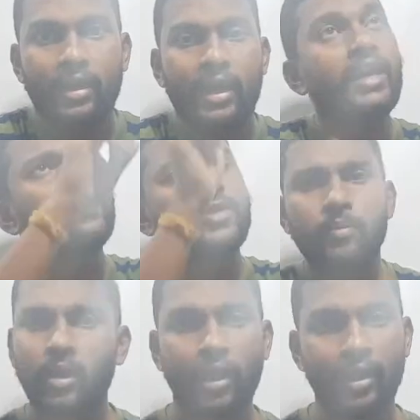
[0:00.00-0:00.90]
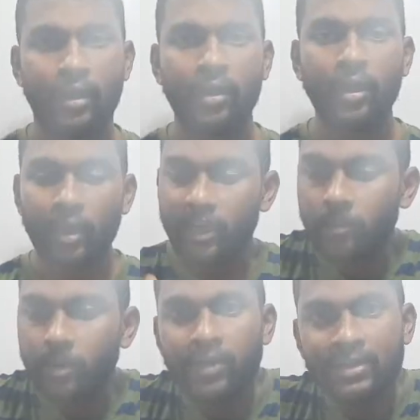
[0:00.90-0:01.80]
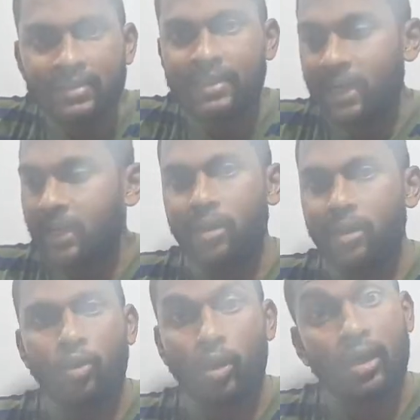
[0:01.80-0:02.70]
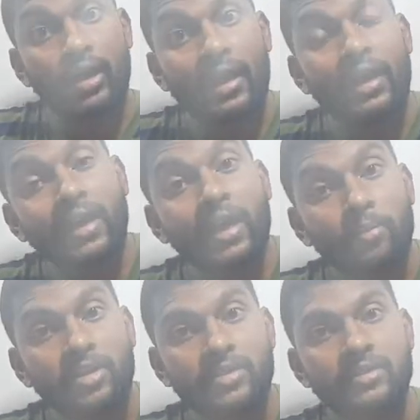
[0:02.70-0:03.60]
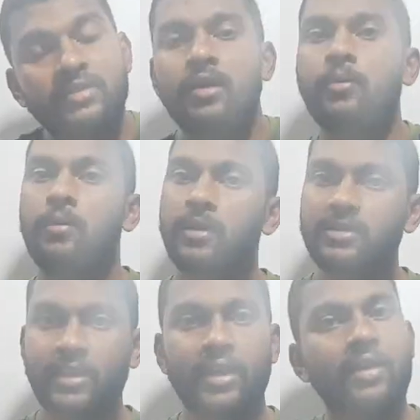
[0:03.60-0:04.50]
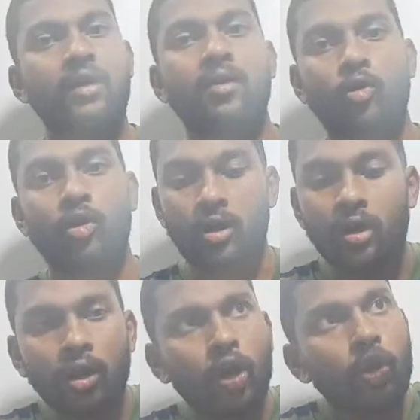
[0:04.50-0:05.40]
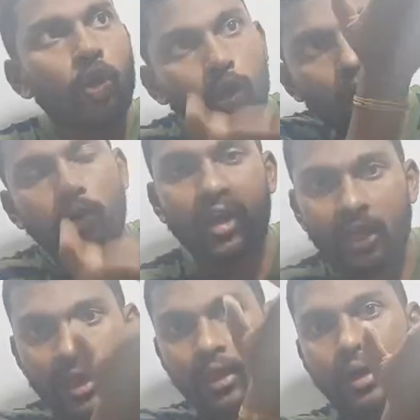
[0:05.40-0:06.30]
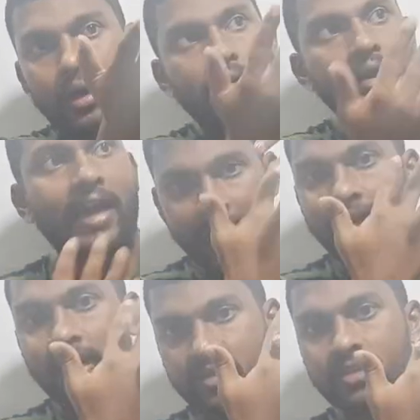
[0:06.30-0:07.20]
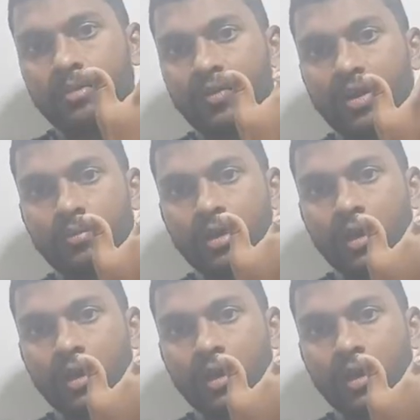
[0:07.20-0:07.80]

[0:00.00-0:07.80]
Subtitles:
I kept some coil. In between stator and rotor in electrical machines, it might be generator or motor, do you have any direct connection between them?